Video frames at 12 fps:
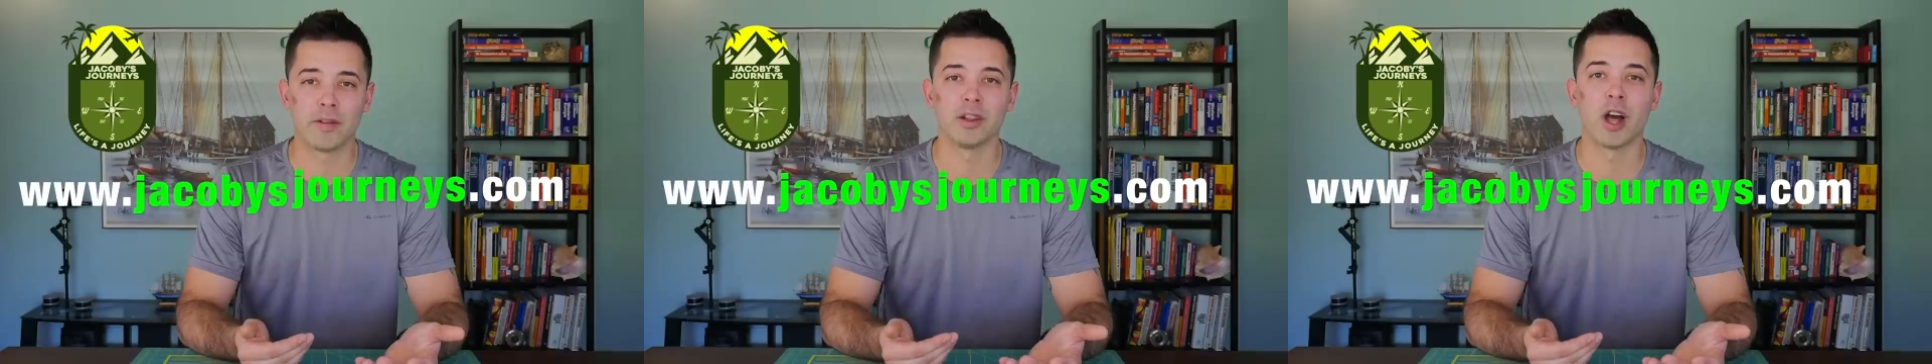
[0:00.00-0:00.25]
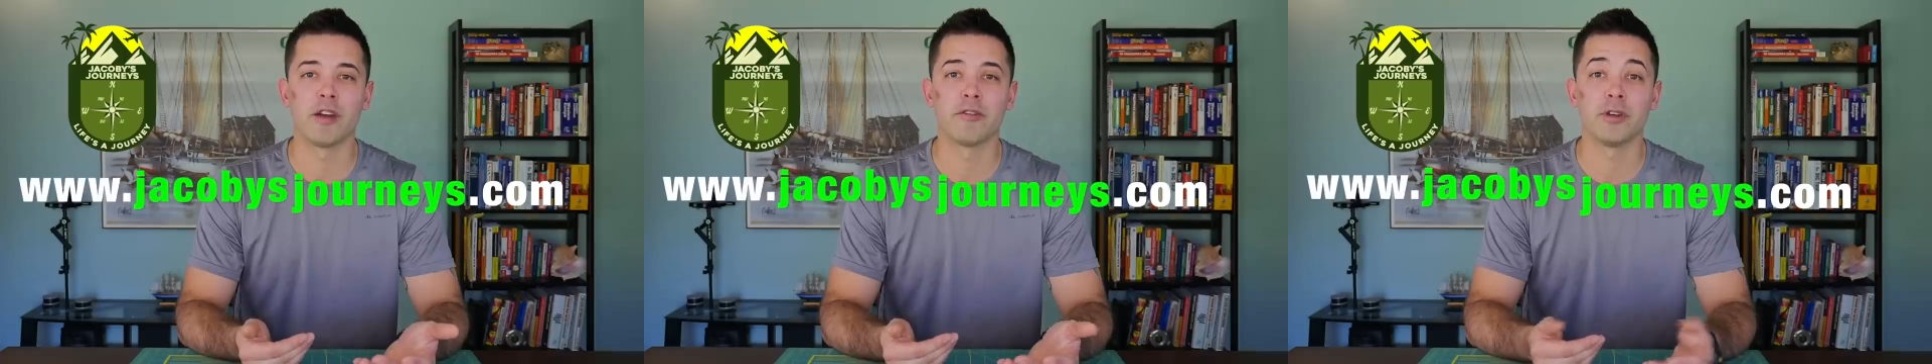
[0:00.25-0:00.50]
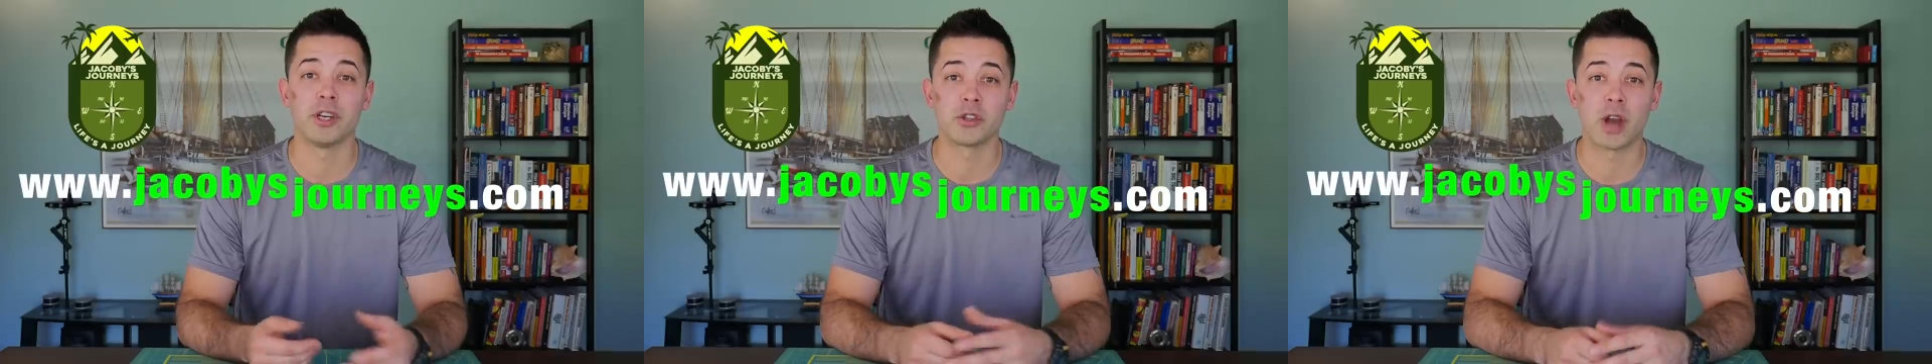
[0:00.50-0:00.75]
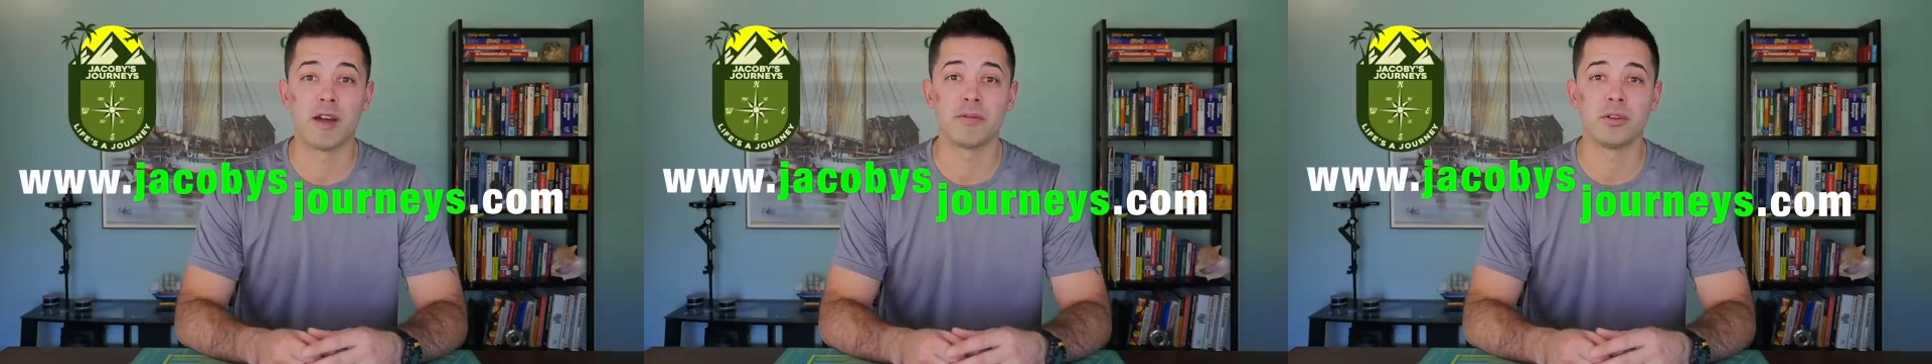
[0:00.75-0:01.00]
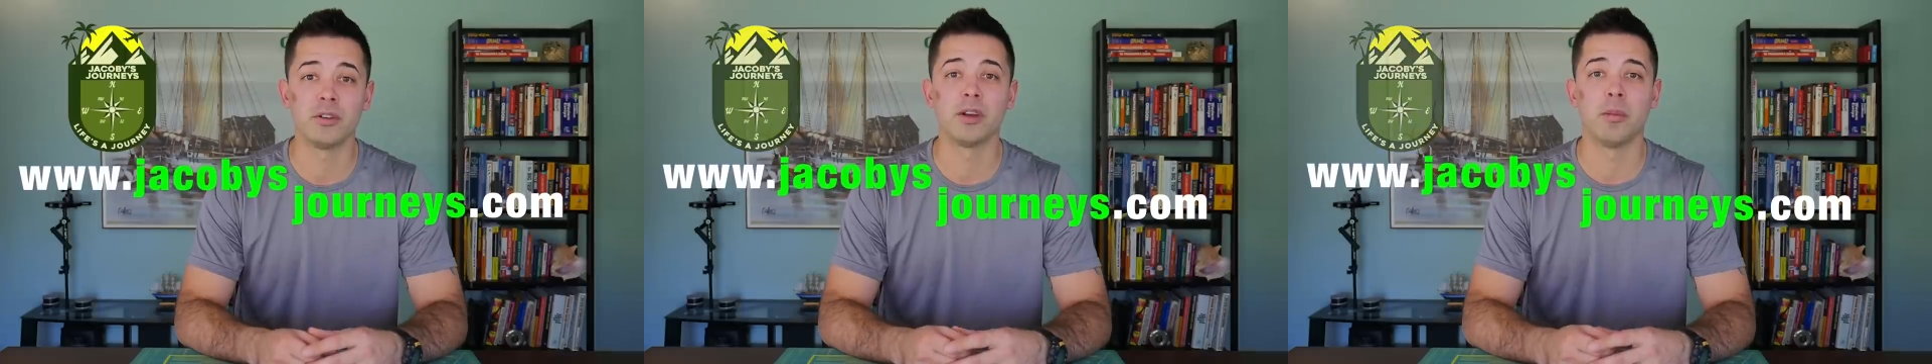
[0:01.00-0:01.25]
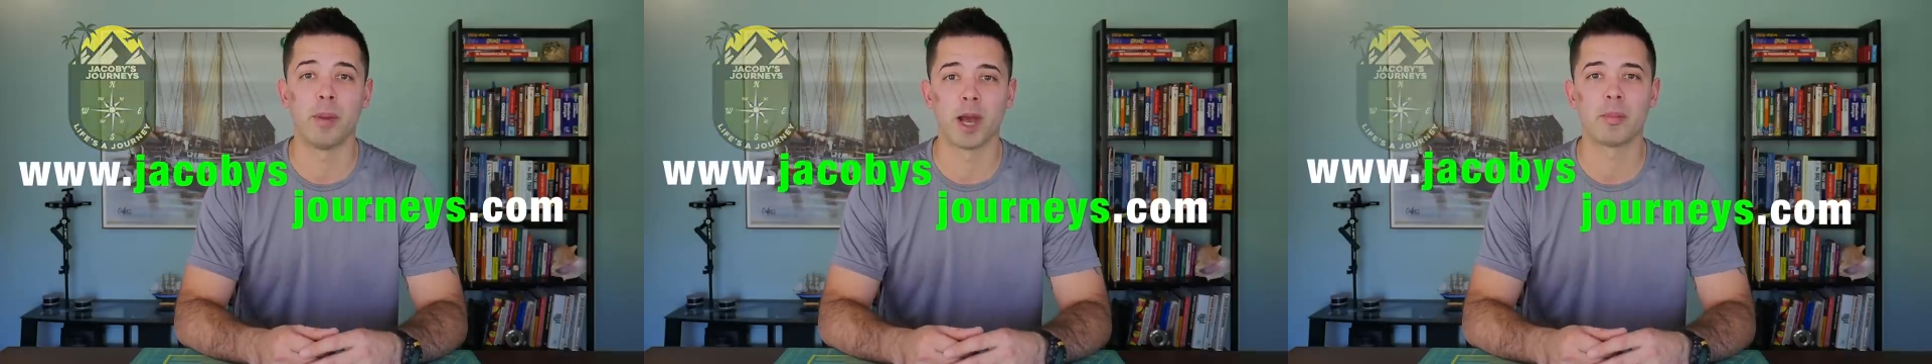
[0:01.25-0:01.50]
have a lot of free travel and
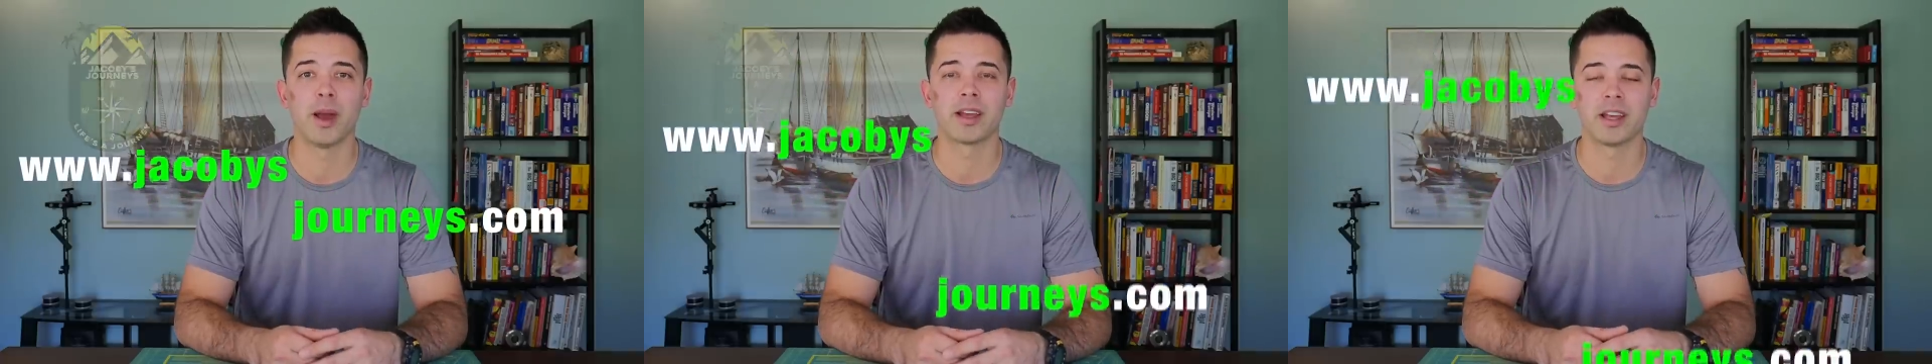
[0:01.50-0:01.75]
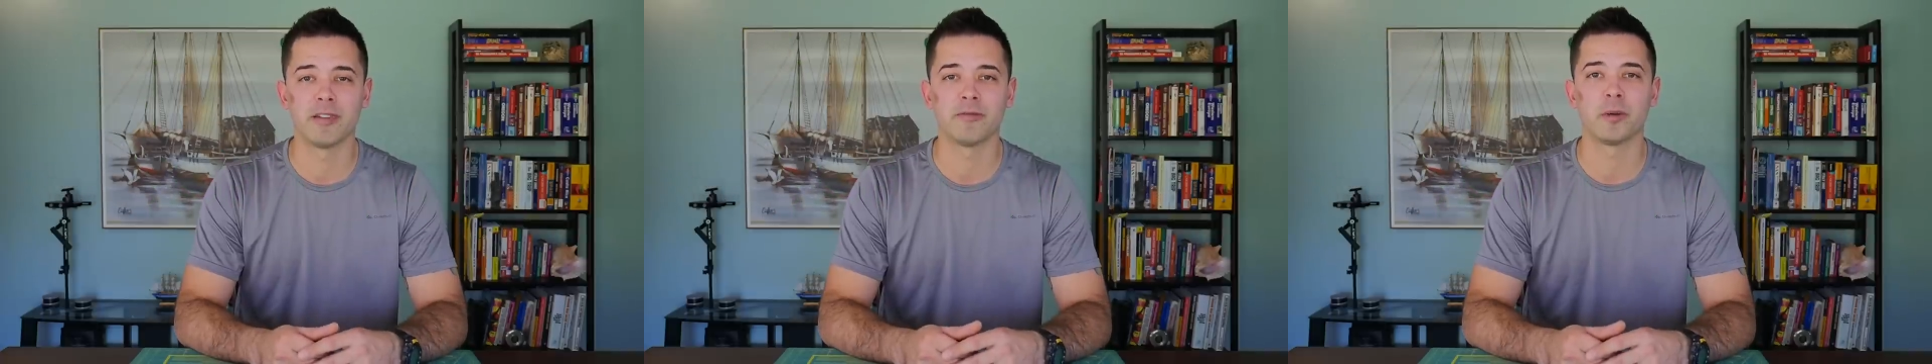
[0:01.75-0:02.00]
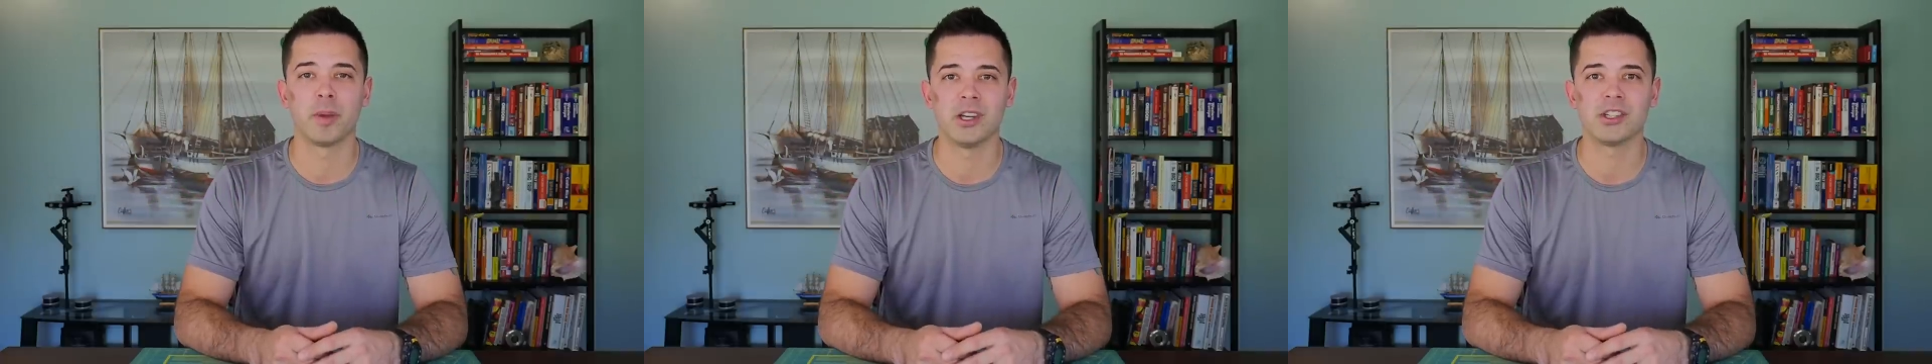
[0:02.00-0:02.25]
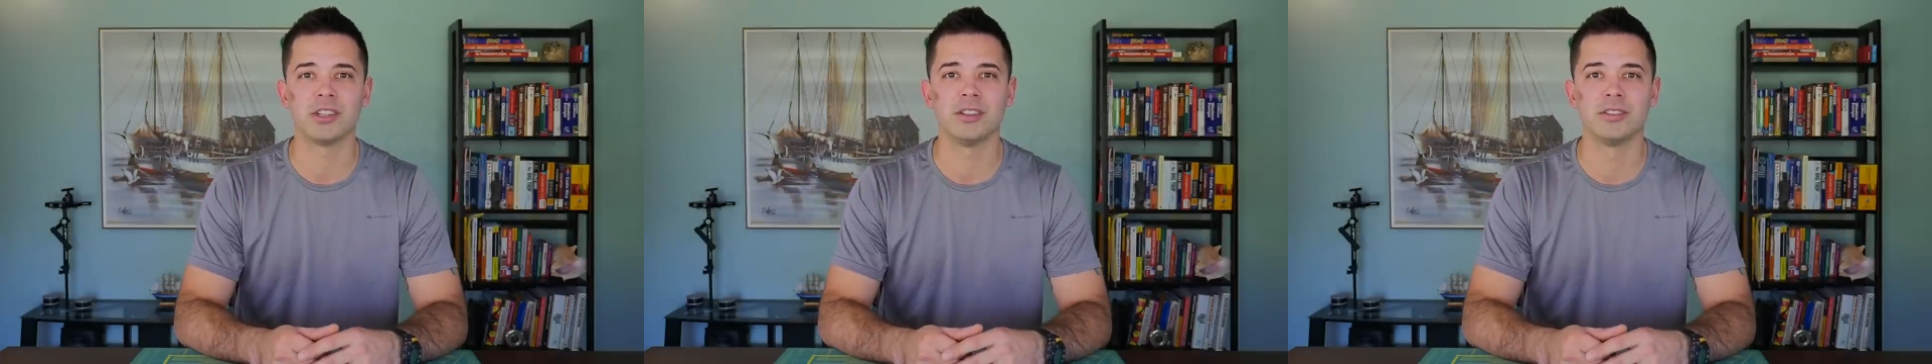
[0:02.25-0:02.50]
backpacking information.